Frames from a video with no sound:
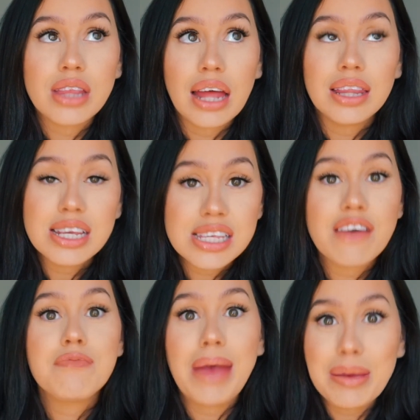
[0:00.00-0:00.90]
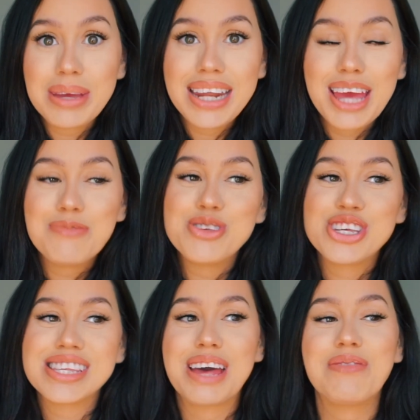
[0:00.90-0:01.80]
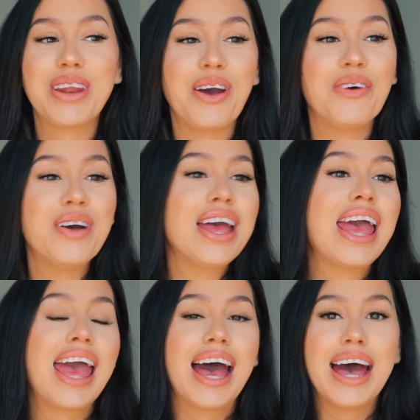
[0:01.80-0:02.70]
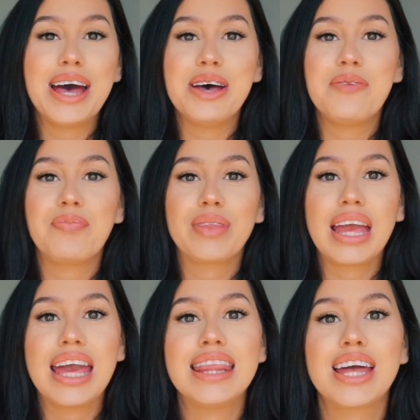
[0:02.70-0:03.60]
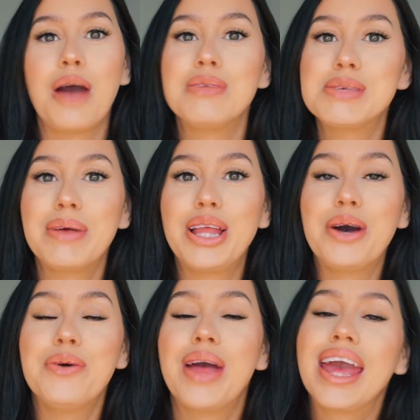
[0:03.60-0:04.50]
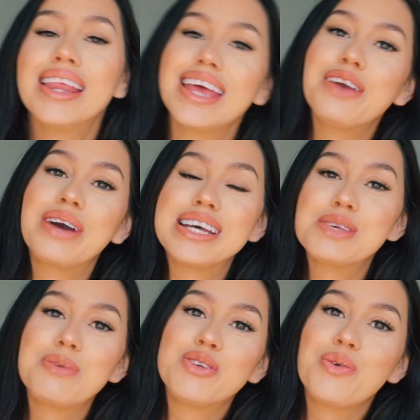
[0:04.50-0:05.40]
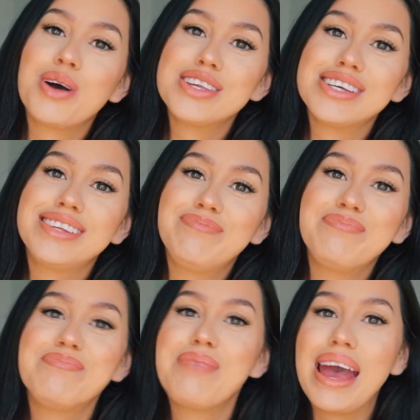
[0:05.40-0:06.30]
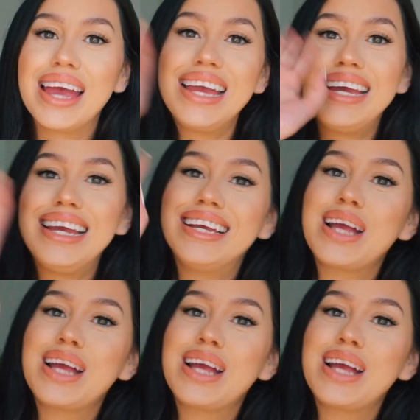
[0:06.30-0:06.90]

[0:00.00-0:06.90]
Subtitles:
list of baby names, just let me know in the comments below. And thank you guys so much for watching. Bye.